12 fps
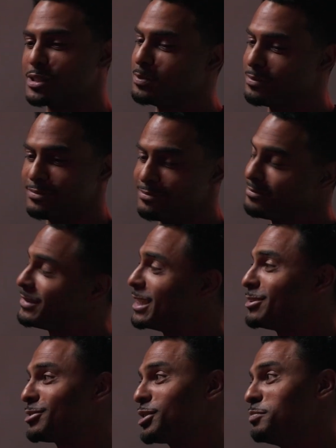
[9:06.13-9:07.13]
some
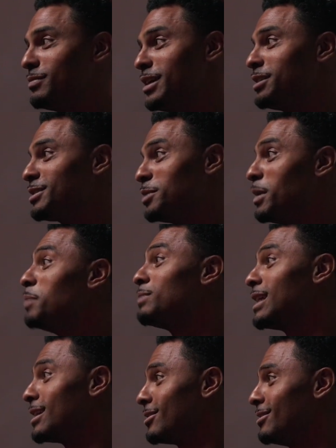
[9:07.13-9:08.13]

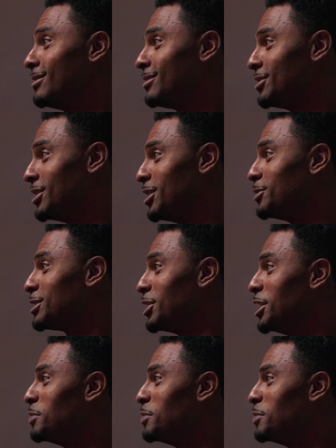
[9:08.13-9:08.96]
up there. Is there